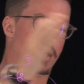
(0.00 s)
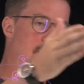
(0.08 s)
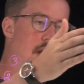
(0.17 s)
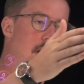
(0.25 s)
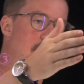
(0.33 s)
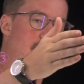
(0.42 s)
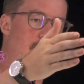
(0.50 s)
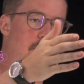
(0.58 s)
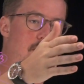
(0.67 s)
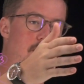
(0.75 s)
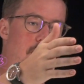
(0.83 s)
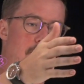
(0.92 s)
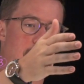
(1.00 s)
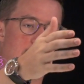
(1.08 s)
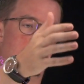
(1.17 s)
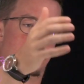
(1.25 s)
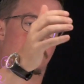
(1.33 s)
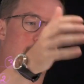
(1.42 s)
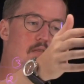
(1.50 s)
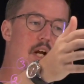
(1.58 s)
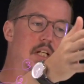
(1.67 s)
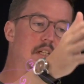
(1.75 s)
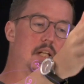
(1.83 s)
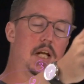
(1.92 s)
intent is really going to be
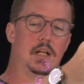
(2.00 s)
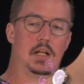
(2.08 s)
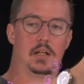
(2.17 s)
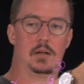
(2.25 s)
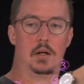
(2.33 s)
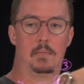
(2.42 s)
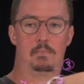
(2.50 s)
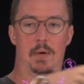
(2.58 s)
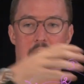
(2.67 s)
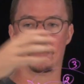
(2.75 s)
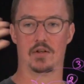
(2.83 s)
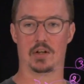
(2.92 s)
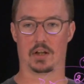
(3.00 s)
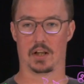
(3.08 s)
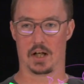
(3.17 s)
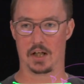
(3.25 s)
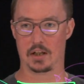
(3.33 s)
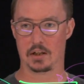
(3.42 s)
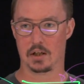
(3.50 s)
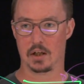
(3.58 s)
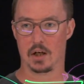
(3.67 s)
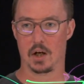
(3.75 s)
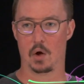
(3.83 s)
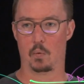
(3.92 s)
providing data back to the client
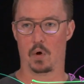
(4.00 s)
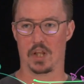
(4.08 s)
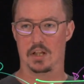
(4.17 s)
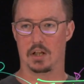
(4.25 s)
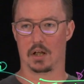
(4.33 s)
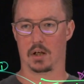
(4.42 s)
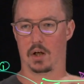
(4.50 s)
when